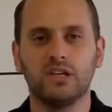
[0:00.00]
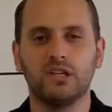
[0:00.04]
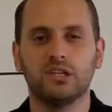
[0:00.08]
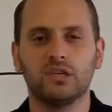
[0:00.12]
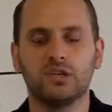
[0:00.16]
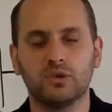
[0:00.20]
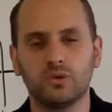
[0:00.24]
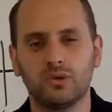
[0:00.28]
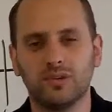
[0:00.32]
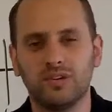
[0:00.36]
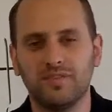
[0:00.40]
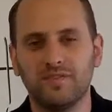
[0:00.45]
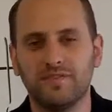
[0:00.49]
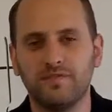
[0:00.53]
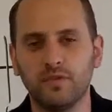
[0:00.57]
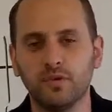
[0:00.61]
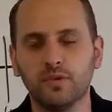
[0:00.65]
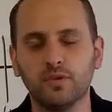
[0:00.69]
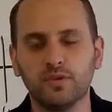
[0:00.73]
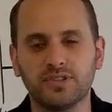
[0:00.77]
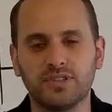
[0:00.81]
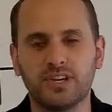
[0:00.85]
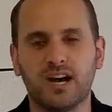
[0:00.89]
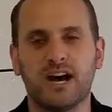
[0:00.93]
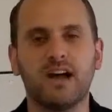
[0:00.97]
to a
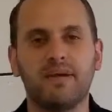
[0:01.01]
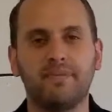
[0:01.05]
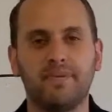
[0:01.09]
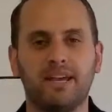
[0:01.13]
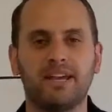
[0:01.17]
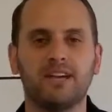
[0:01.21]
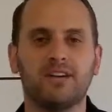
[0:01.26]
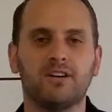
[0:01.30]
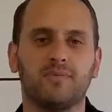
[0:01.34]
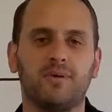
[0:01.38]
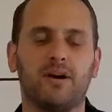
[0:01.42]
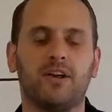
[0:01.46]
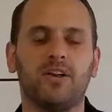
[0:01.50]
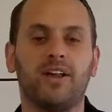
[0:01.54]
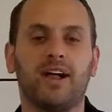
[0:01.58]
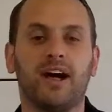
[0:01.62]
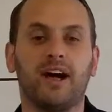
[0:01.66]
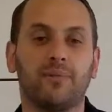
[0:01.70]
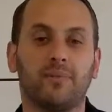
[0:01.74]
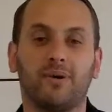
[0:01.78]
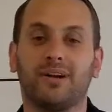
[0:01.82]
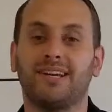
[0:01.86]
full-time income online.